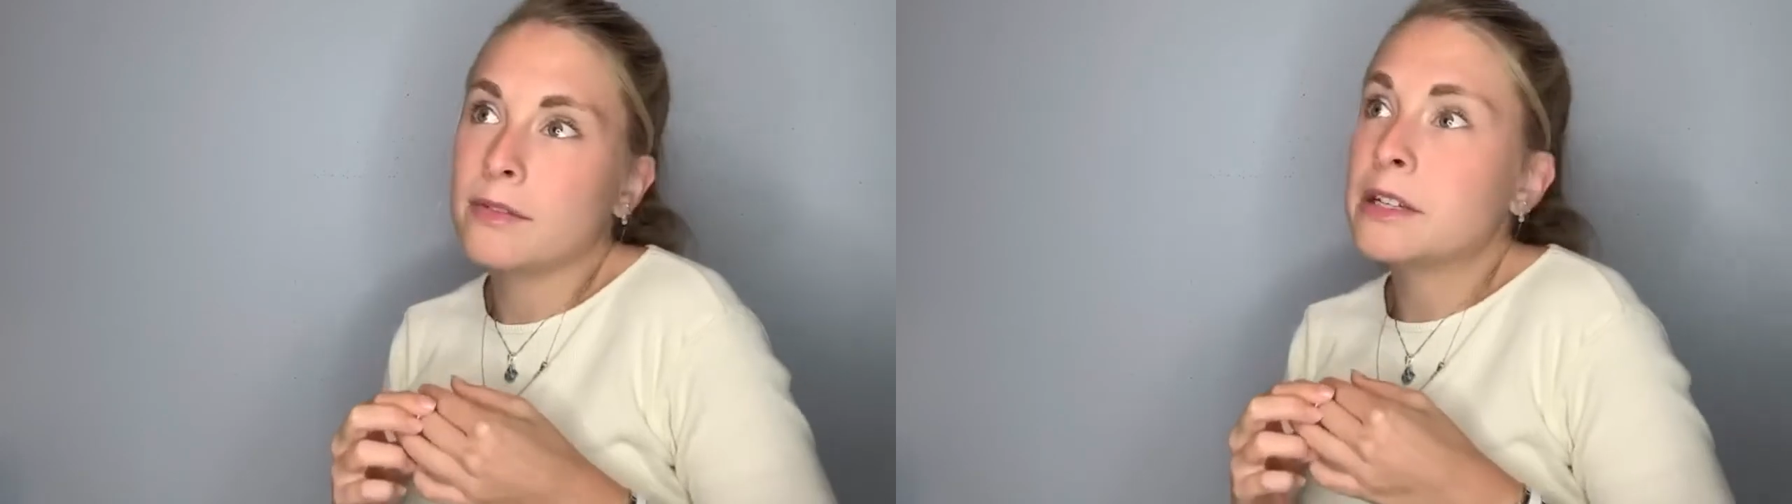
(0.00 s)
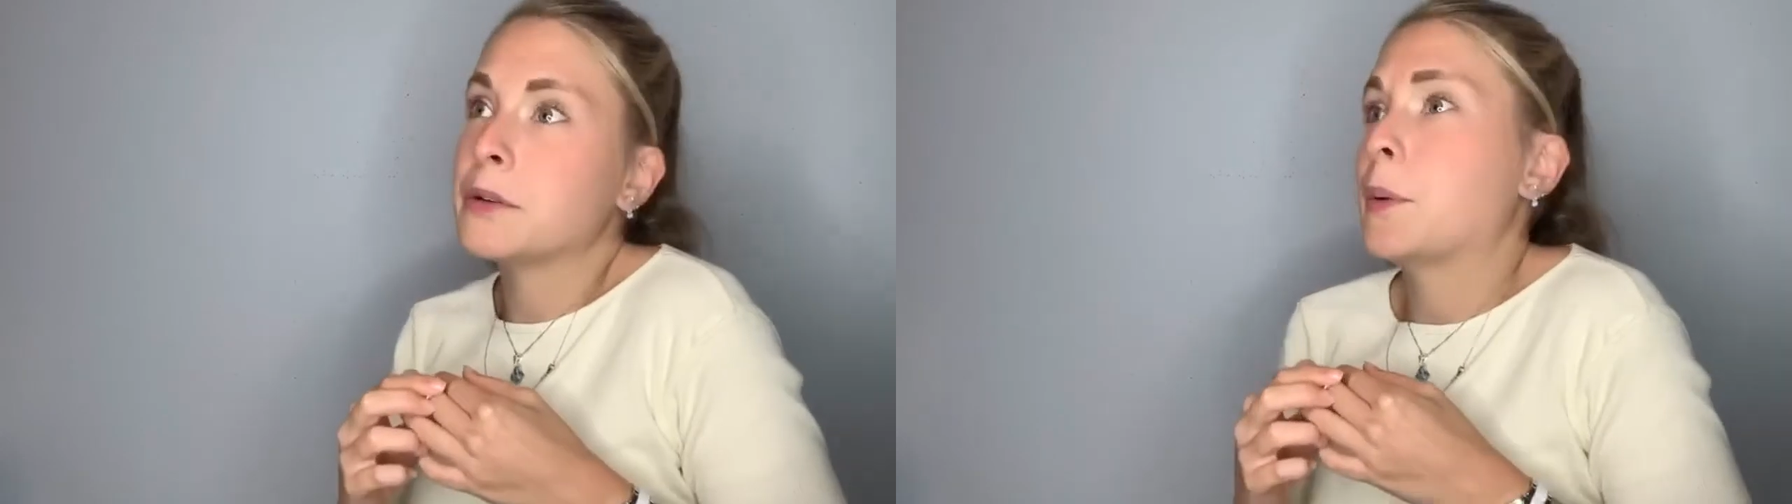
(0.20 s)

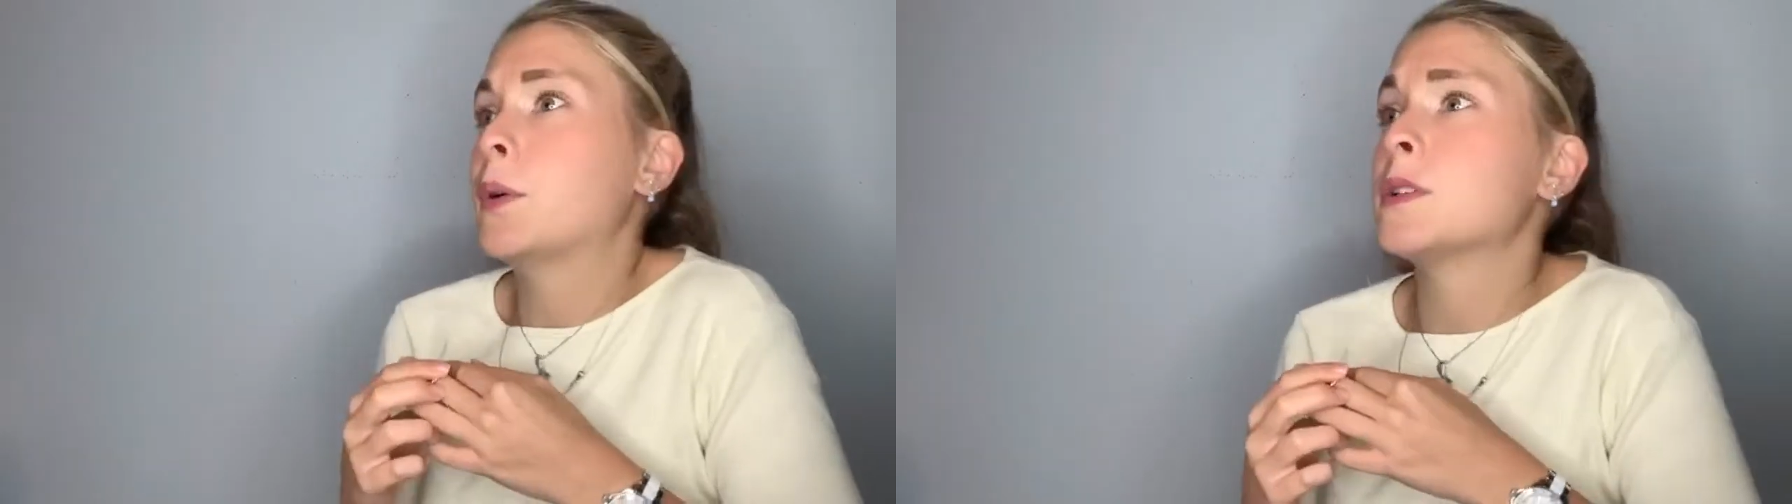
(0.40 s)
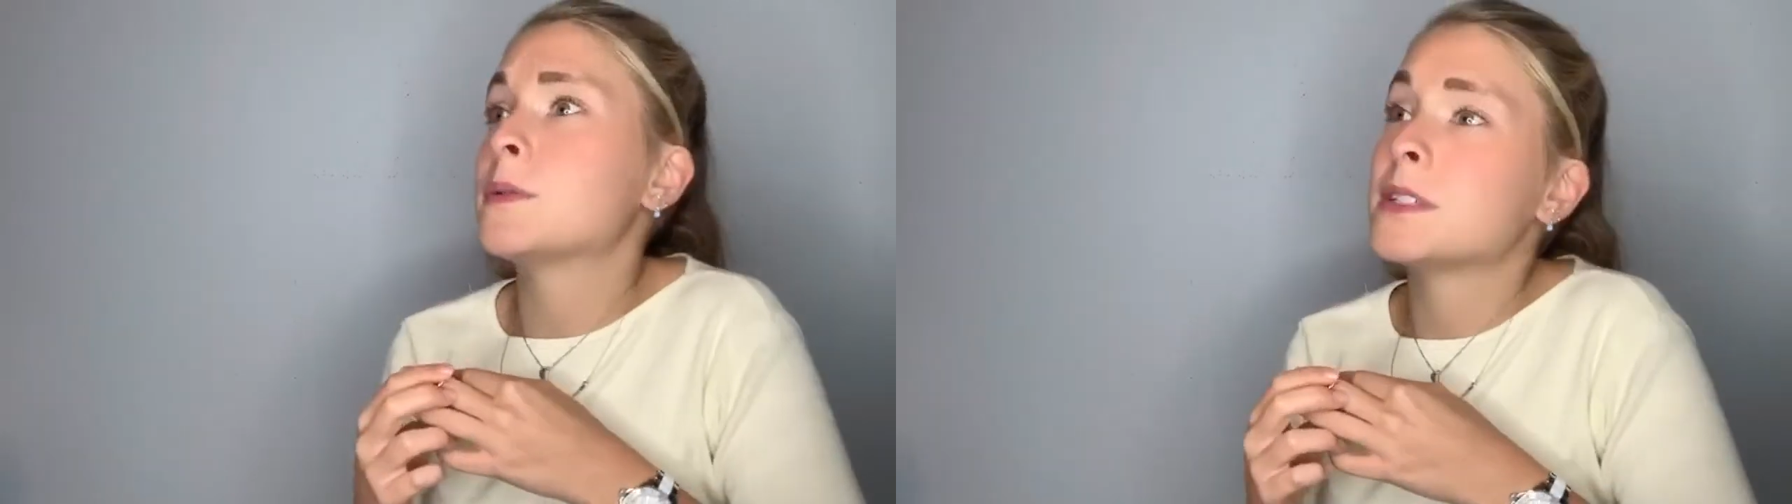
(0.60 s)

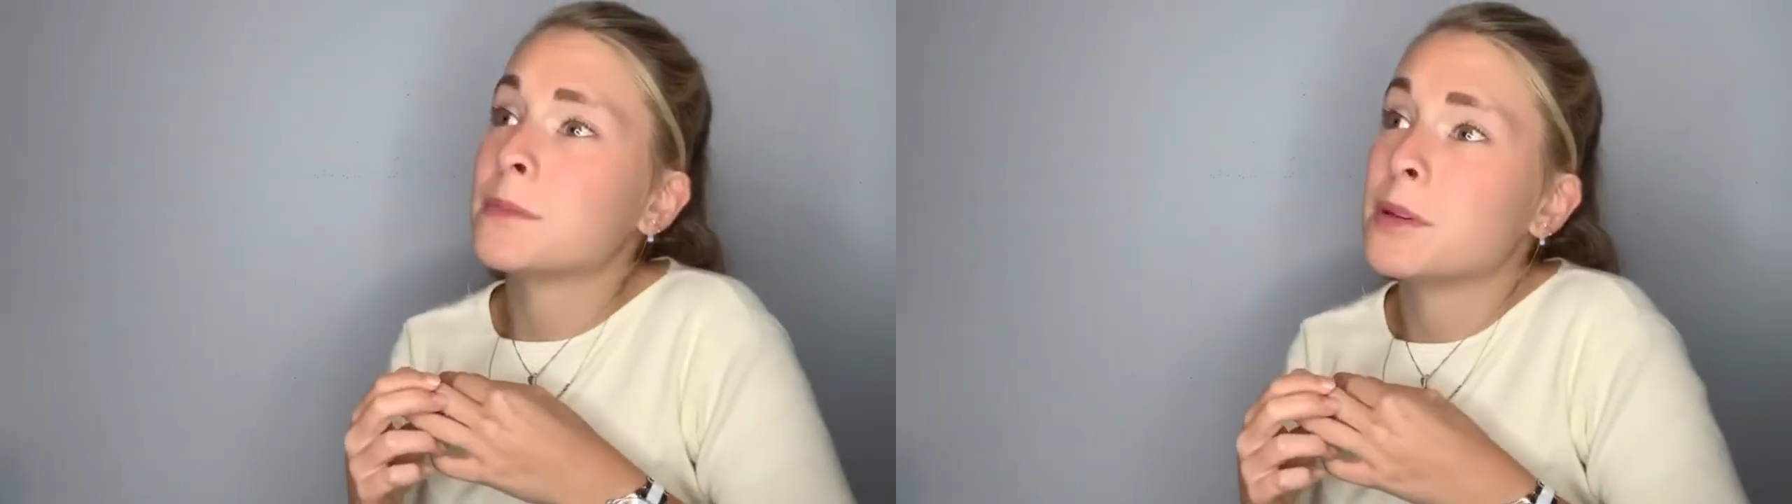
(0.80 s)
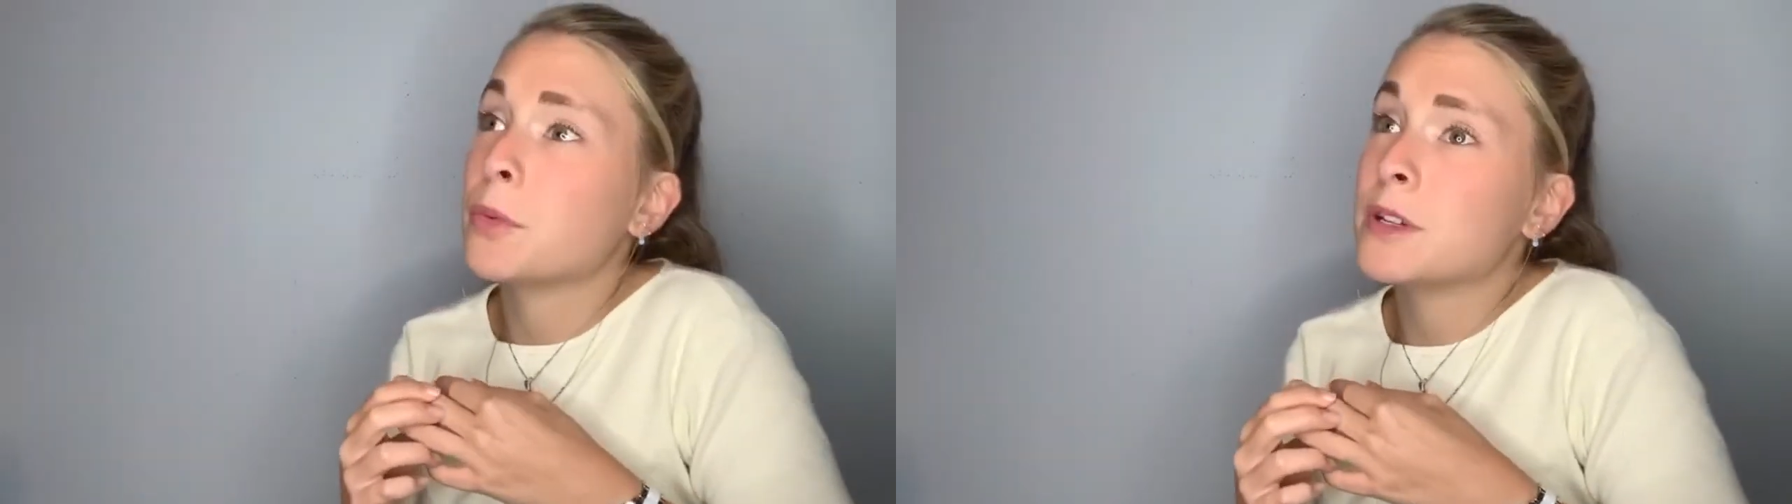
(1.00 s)
intercourse with some
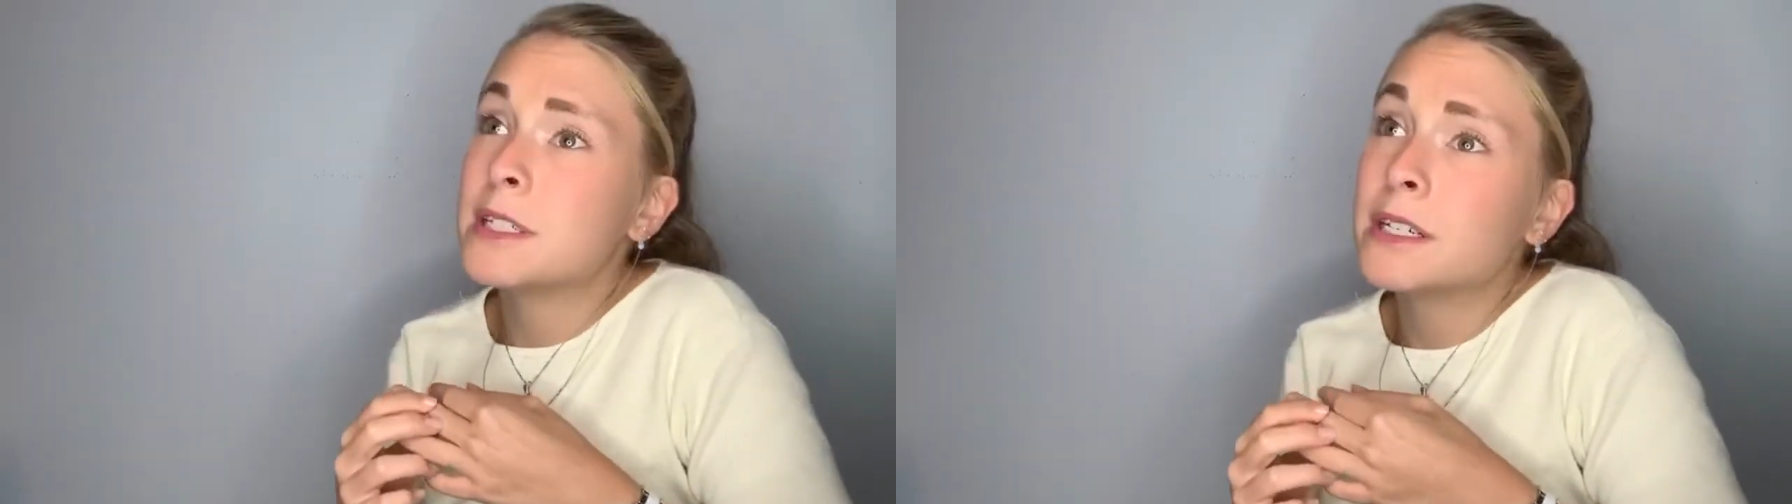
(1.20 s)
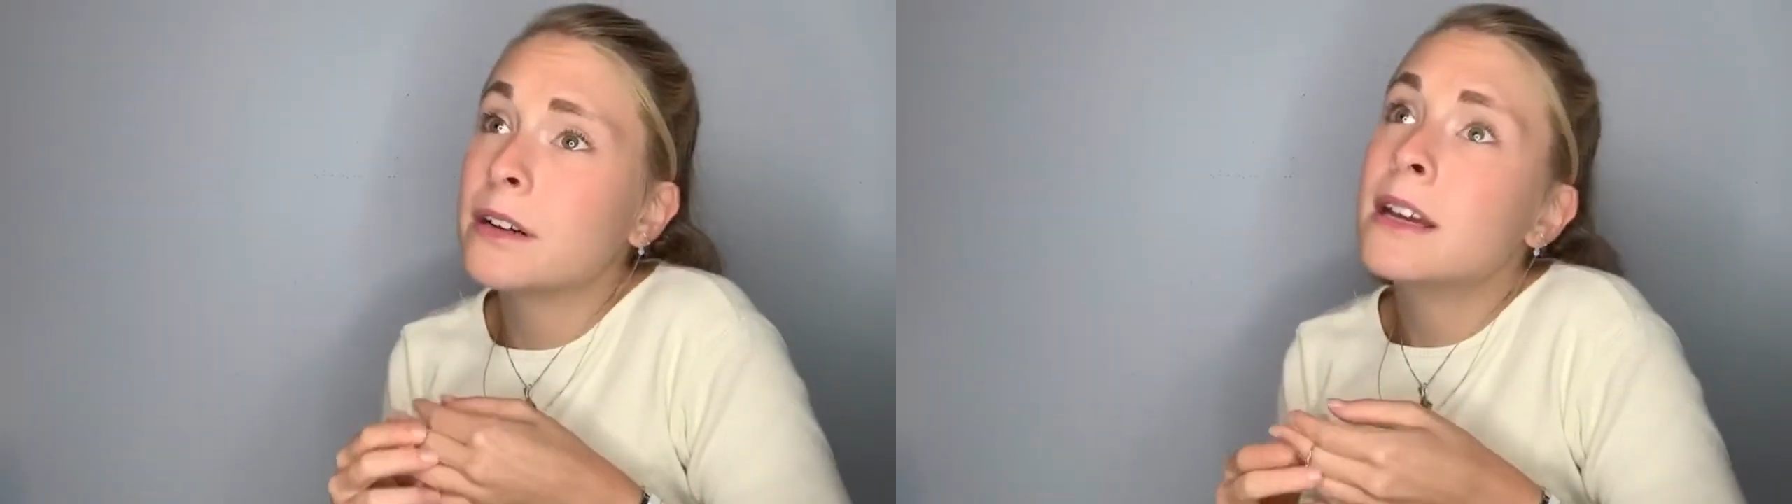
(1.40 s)
of the boys
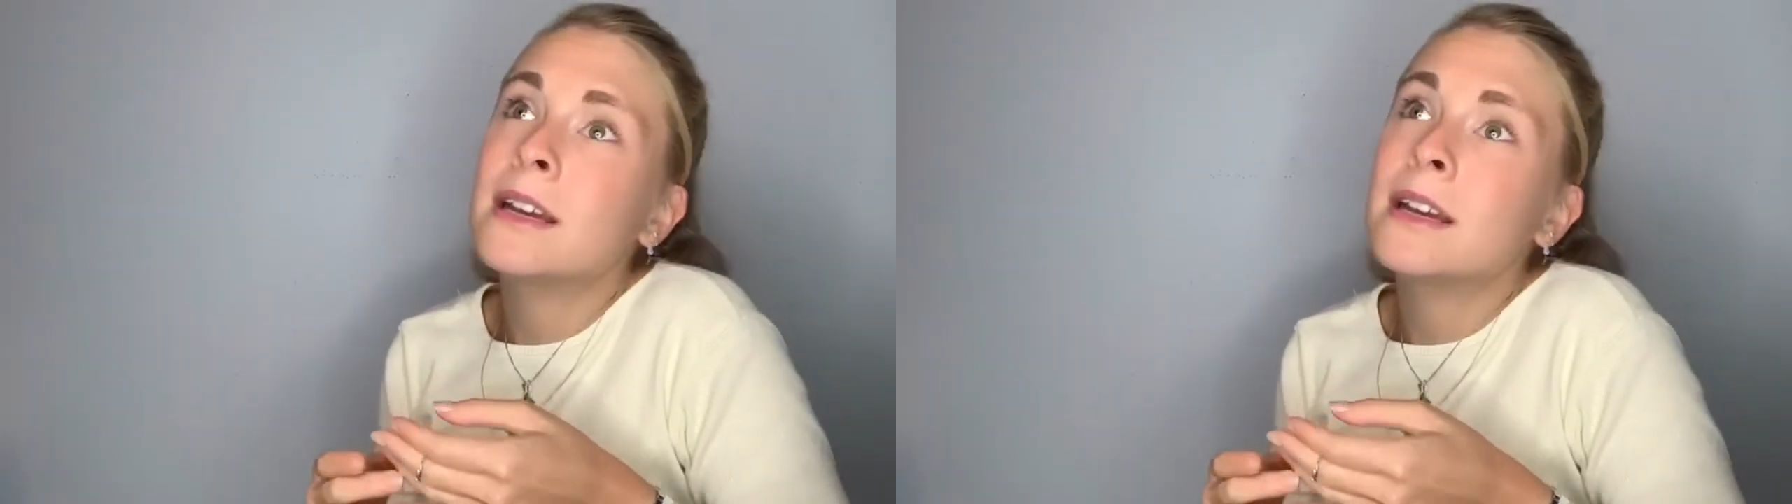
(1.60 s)
here.